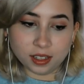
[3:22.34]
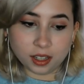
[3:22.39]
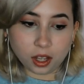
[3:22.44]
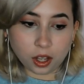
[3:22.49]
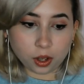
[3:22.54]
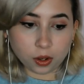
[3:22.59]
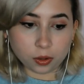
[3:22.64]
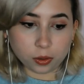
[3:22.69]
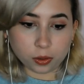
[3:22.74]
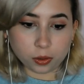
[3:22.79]

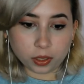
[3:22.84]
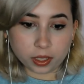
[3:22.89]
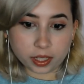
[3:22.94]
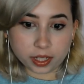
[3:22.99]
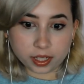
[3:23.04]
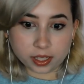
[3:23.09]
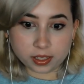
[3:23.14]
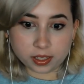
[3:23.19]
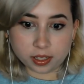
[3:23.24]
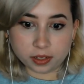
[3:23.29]
Oh, it
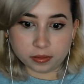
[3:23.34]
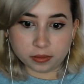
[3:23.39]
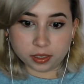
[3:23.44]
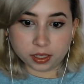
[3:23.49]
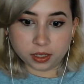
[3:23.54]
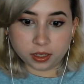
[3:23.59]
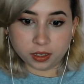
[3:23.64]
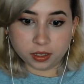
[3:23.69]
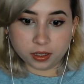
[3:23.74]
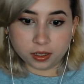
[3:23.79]
is Henry.
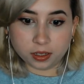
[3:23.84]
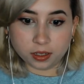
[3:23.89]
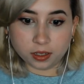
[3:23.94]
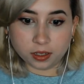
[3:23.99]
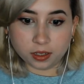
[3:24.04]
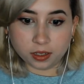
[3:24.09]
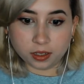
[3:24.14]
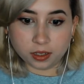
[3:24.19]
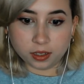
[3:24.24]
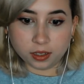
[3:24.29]

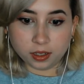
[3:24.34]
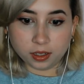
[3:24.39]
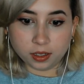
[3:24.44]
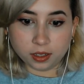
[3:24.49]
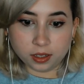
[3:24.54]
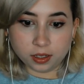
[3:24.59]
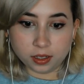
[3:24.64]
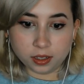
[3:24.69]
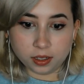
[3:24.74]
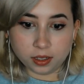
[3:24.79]

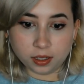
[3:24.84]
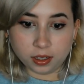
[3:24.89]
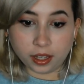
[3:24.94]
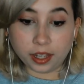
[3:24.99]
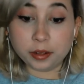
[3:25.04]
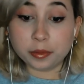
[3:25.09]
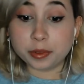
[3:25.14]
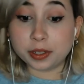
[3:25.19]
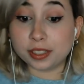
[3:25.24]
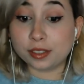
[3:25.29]

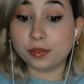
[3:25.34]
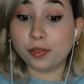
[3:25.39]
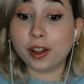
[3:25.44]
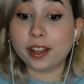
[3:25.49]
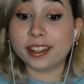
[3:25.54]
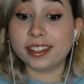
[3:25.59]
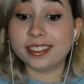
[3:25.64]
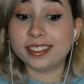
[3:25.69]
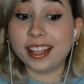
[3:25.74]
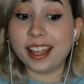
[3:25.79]
Henry is
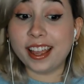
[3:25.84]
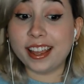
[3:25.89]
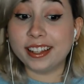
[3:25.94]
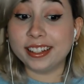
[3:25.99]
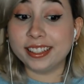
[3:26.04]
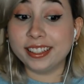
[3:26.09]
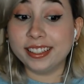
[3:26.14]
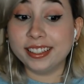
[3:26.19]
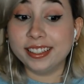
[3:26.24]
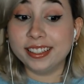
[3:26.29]
fucking
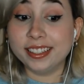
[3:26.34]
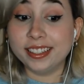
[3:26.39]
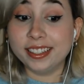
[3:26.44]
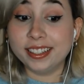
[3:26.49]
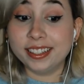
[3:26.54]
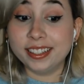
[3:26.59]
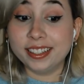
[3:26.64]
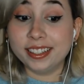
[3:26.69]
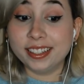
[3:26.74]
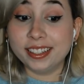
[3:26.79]
dead.
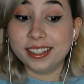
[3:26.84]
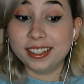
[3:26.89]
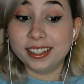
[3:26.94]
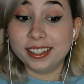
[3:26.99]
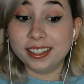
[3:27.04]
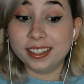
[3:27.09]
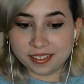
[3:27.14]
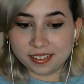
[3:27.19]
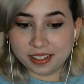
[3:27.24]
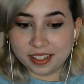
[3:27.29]

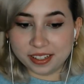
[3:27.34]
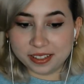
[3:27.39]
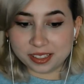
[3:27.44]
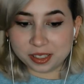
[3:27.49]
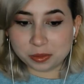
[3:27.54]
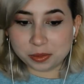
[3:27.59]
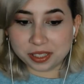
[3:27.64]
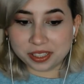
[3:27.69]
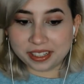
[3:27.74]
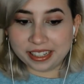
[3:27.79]
Here's
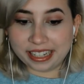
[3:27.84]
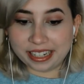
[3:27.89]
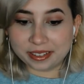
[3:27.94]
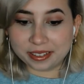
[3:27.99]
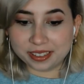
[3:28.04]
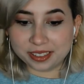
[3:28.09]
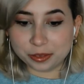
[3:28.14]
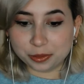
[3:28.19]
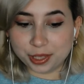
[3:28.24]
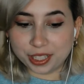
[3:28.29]
when
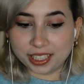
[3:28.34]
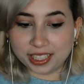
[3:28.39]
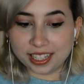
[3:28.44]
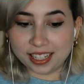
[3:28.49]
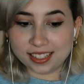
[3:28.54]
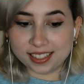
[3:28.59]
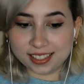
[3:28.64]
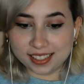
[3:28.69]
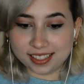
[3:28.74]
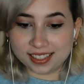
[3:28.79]
Carol
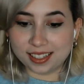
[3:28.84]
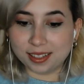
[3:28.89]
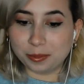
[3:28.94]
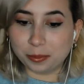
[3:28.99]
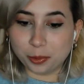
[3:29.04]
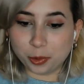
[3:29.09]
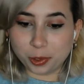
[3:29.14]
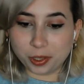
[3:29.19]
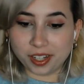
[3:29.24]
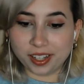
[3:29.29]
realizes that
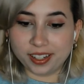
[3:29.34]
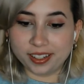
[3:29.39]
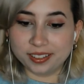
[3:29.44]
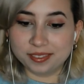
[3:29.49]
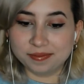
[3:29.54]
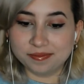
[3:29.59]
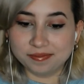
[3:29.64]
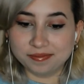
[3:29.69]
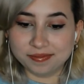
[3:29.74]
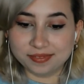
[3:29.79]
Morgan,